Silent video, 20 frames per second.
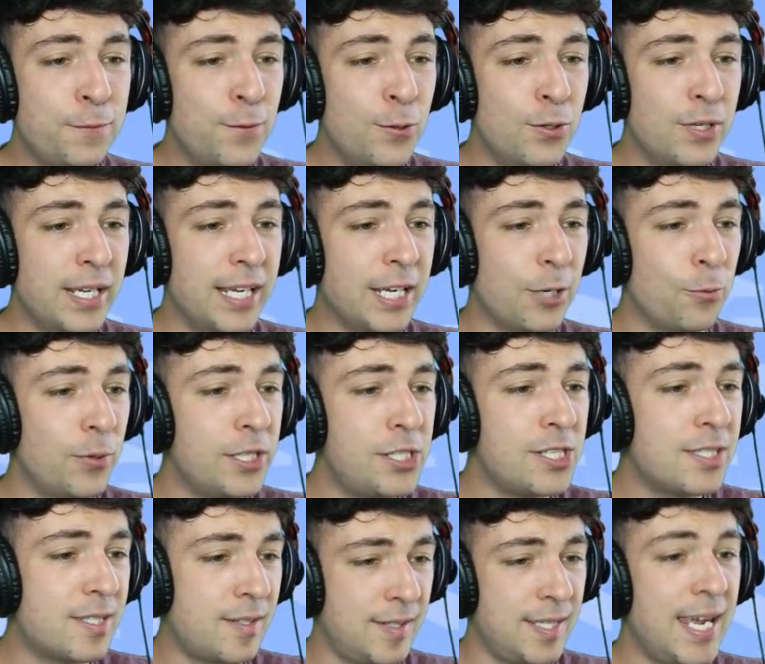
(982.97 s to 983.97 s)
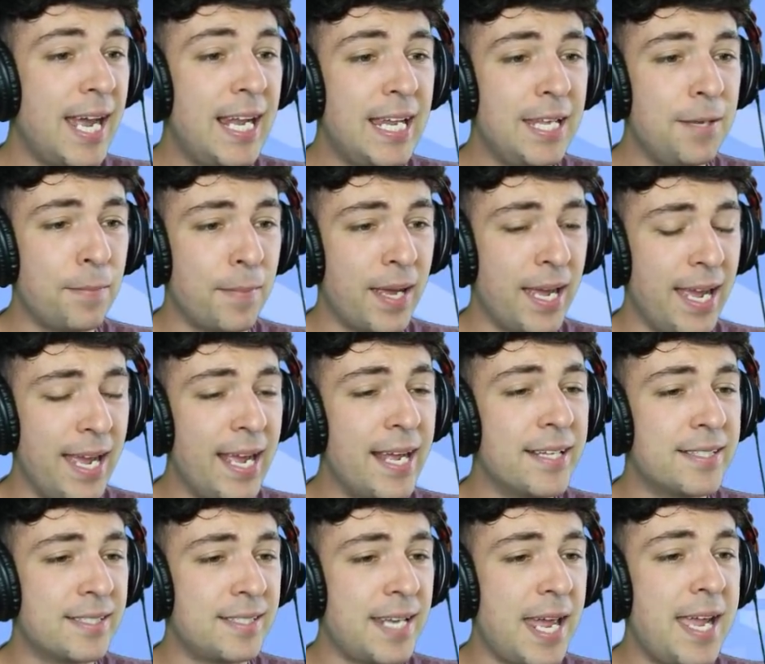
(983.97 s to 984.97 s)
falling, which is telling me
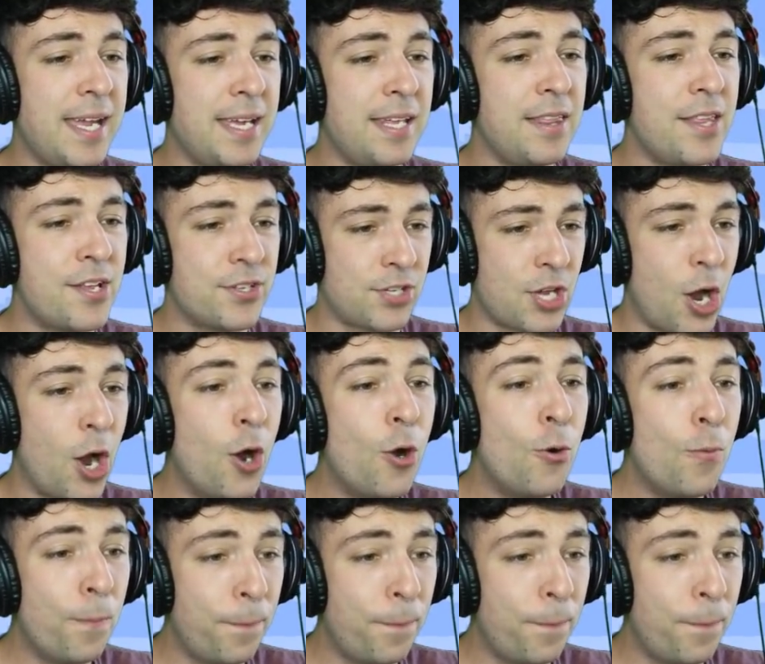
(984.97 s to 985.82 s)
it's taking this whole